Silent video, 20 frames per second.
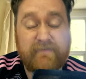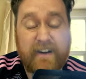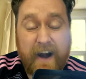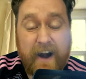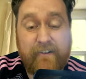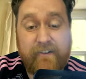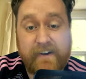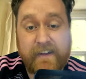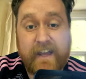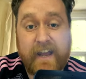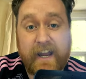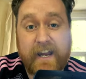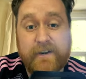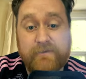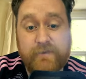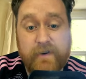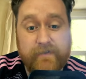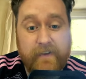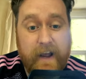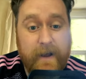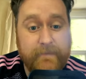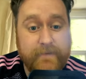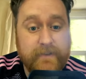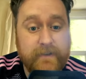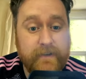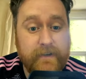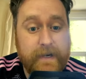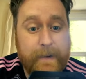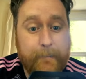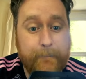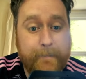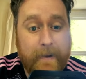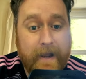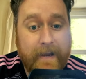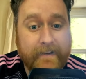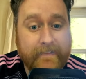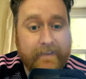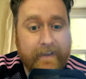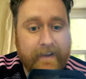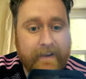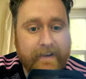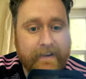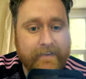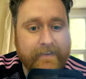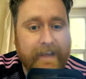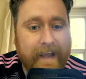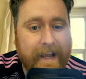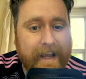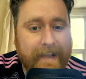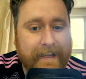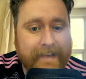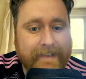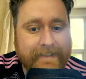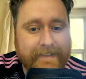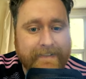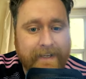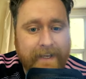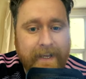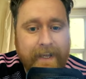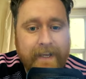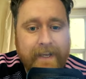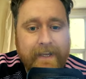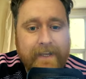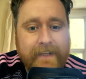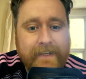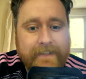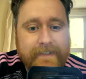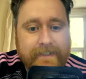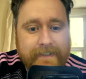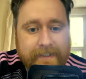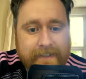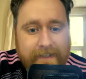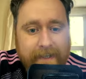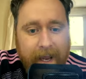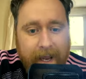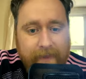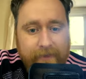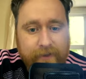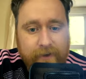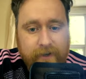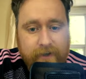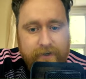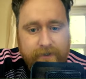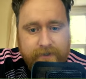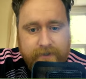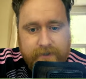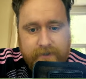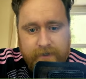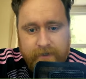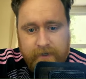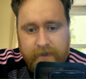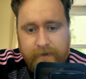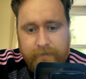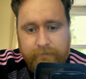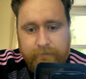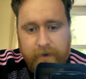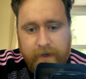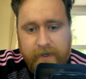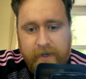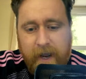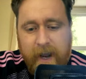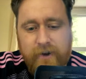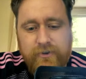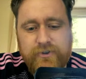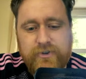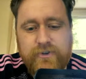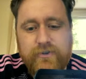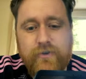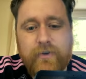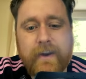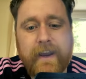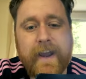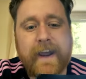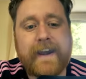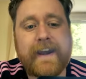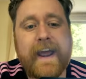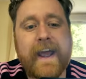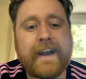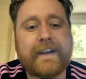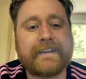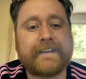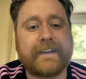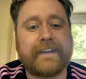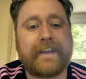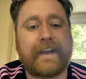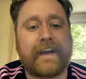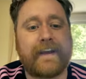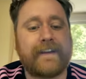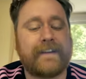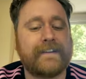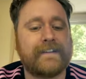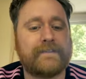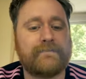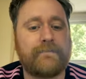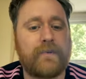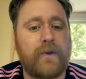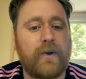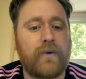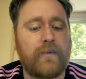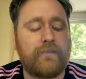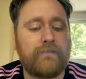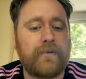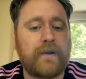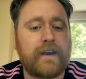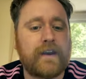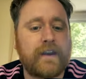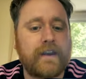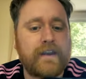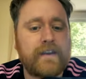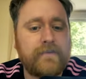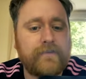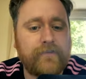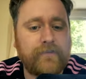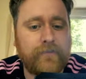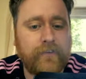Harry Kane would have absolutely banged that in. That is scandalous. By how do you not connect to that? Is beyond belief.